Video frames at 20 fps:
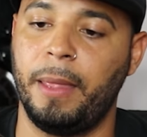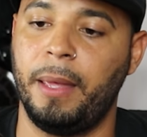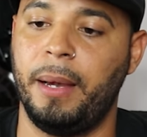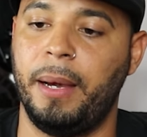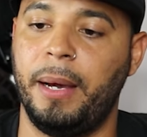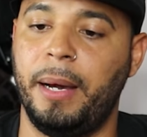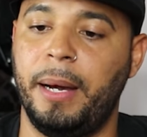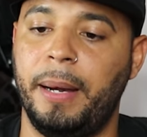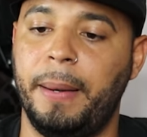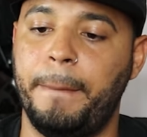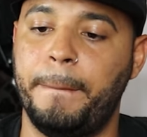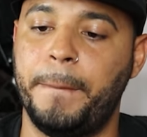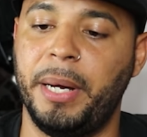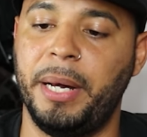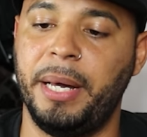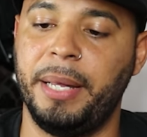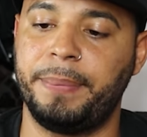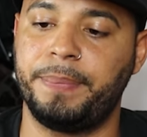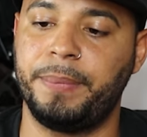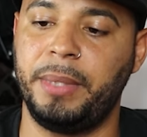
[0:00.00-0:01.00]

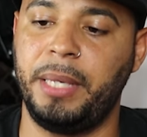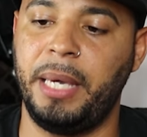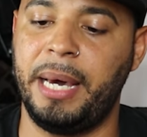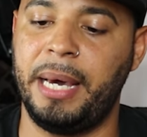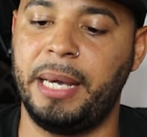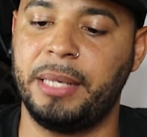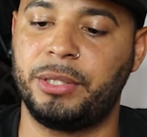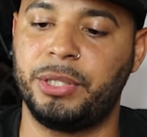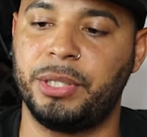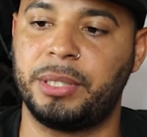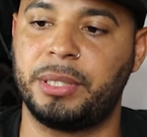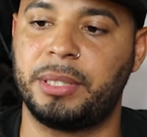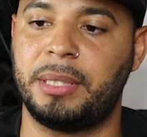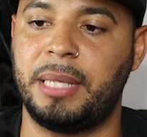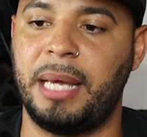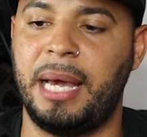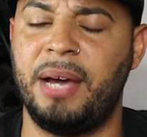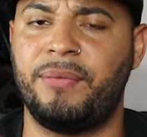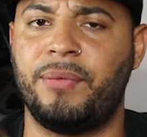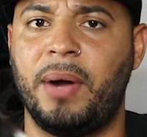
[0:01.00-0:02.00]
But yeah,
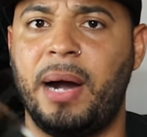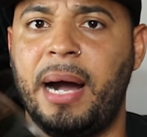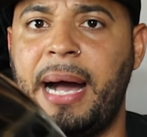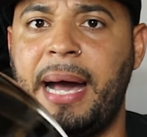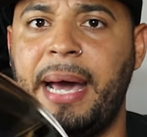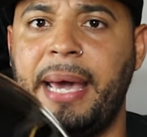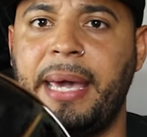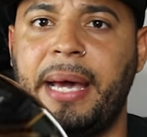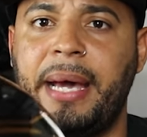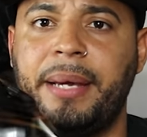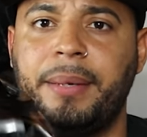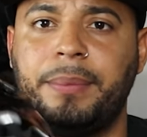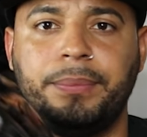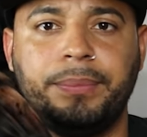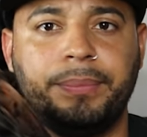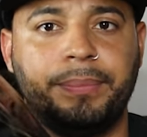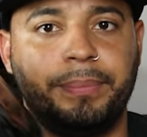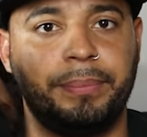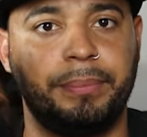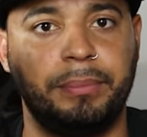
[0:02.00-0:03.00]
just FYI,
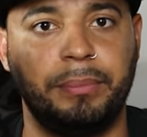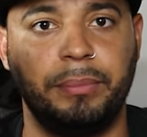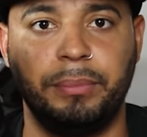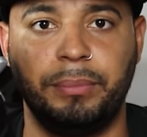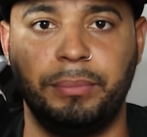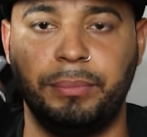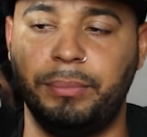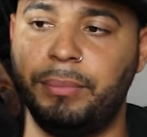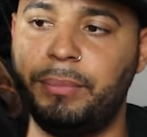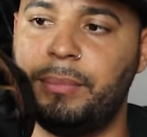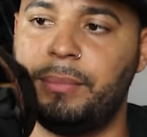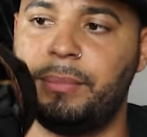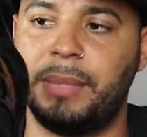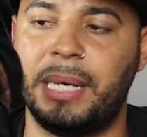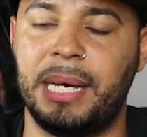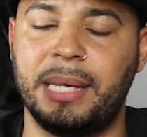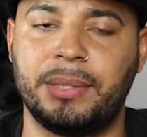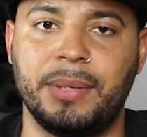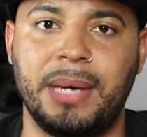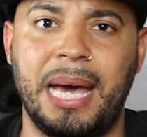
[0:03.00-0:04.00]
I'm
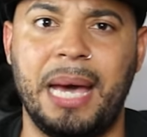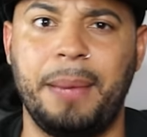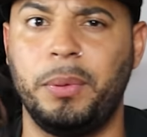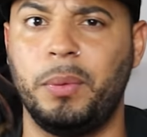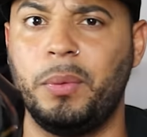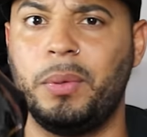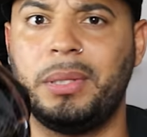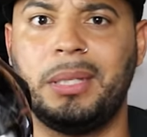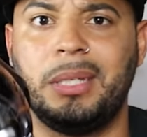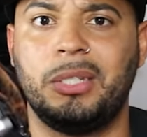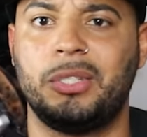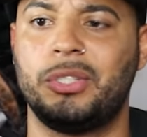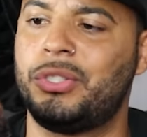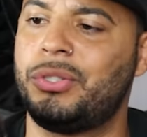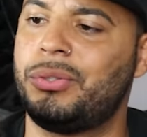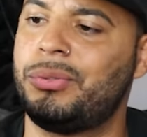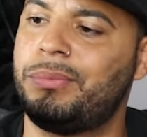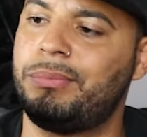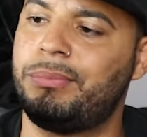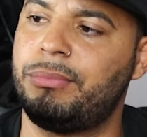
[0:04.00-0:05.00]
not so happy with
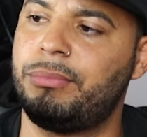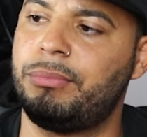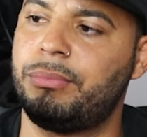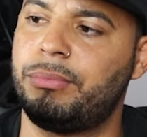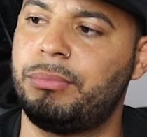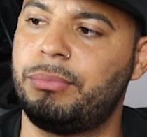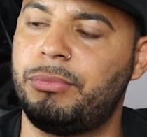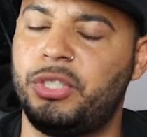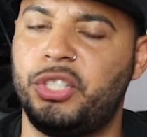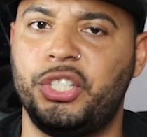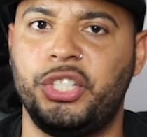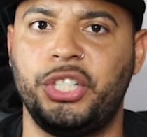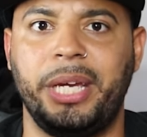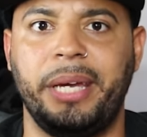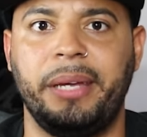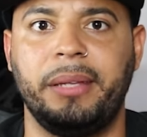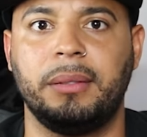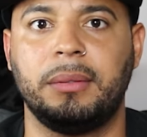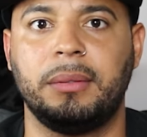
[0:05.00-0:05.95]
this shit.